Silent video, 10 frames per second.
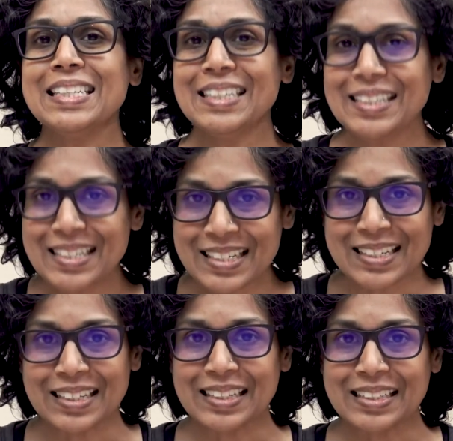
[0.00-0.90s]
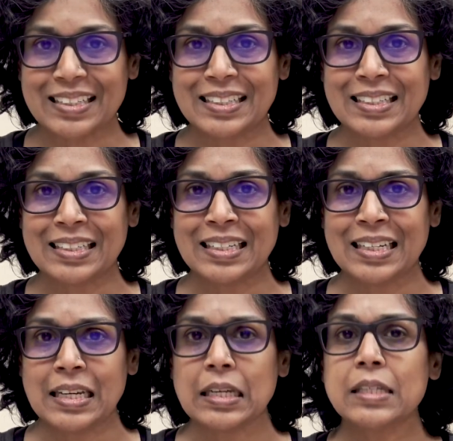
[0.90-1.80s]
instinct
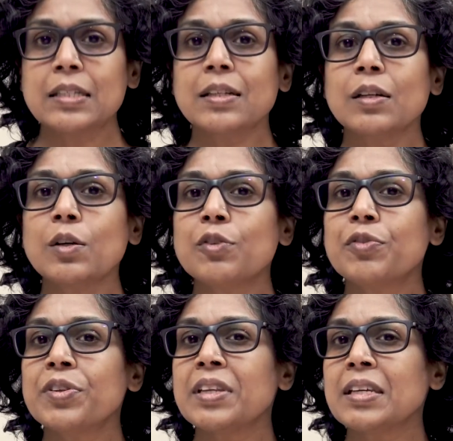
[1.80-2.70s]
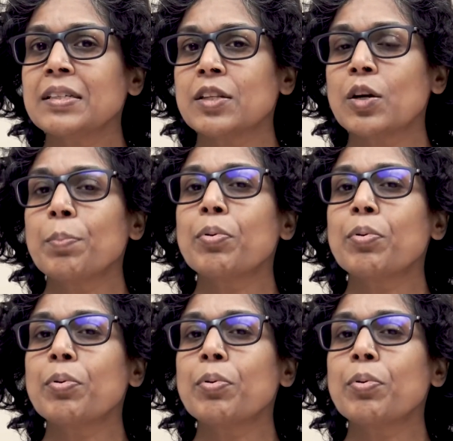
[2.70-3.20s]
is to look for things that are